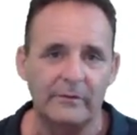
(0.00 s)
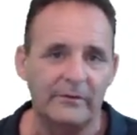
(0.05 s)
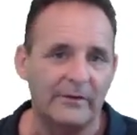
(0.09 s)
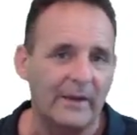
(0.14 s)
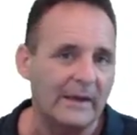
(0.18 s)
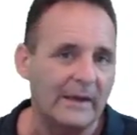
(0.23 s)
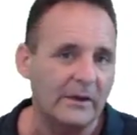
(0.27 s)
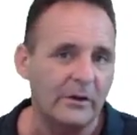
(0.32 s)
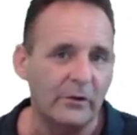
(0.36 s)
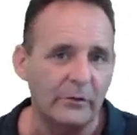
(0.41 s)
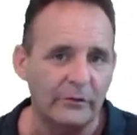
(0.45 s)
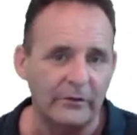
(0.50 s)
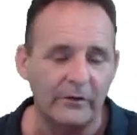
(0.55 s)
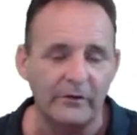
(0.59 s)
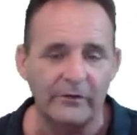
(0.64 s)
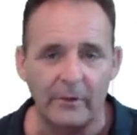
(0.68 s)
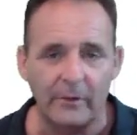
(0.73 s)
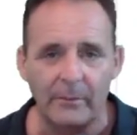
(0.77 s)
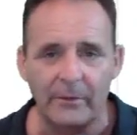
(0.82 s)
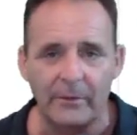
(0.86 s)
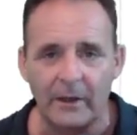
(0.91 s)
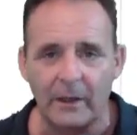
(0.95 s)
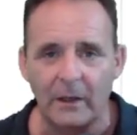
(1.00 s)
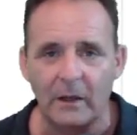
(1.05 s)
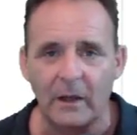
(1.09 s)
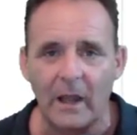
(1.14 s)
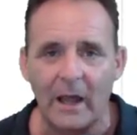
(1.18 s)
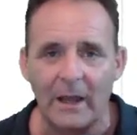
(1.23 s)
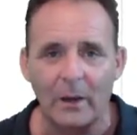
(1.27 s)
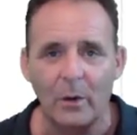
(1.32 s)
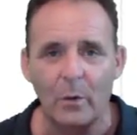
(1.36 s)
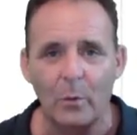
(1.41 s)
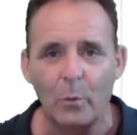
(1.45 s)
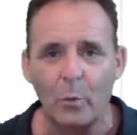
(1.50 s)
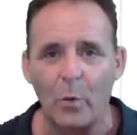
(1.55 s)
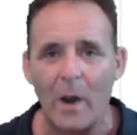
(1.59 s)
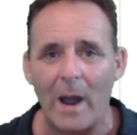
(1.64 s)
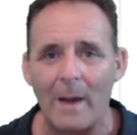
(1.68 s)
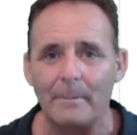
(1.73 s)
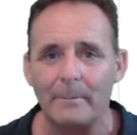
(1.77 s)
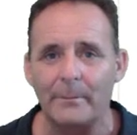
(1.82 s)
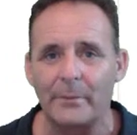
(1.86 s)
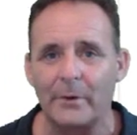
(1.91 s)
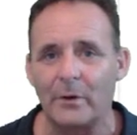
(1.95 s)
say, using something like
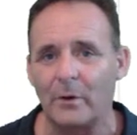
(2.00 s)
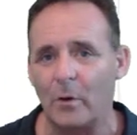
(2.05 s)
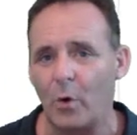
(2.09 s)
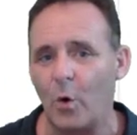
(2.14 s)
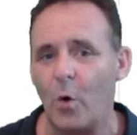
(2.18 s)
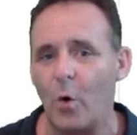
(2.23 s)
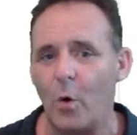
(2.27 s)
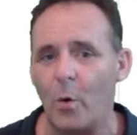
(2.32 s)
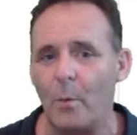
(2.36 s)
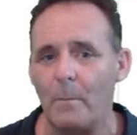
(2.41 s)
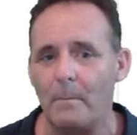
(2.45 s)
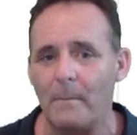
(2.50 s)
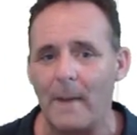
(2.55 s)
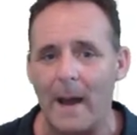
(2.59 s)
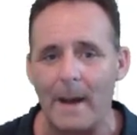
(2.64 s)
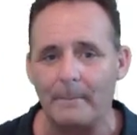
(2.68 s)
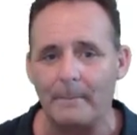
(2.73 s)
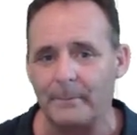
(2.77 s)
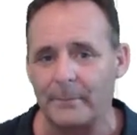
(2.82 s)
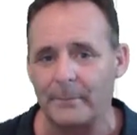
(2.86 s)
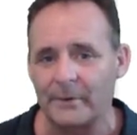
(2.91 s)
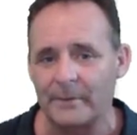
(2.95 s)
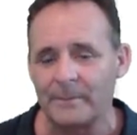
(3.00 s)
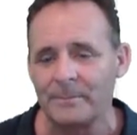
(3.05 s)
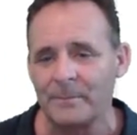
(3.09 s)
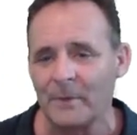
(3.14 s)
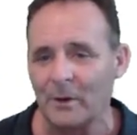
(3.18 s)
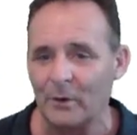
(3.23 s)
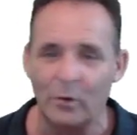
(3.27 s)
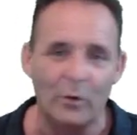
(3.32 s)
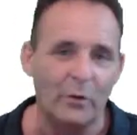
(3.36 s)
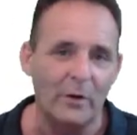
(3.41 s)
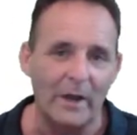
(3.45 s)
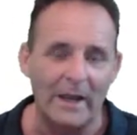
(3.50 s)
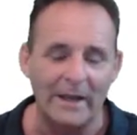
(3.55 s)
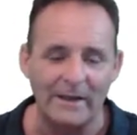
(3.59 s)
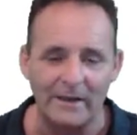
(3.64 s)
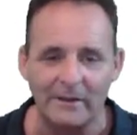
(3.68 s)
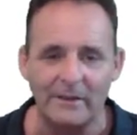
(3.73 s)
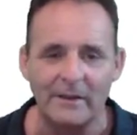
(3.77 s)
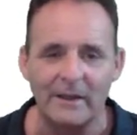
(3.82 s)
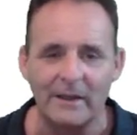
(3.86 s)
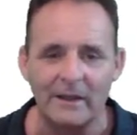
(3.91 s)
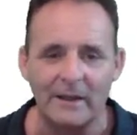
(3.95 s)
WAMP or MAMP or
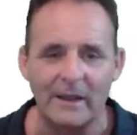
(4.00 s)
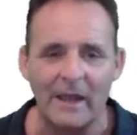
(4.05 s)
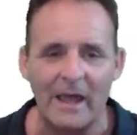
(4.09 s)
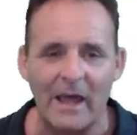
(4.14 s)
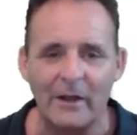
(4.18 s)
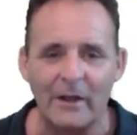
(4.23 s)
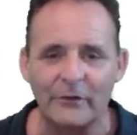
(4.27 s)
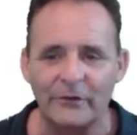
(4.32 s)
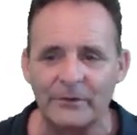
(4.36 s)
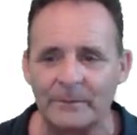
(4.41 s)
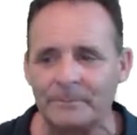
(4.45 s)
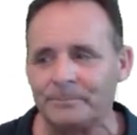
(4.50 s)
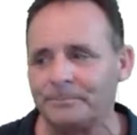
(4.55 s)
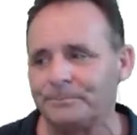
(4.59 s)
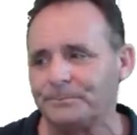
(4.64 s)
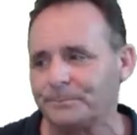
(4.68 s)
anything else.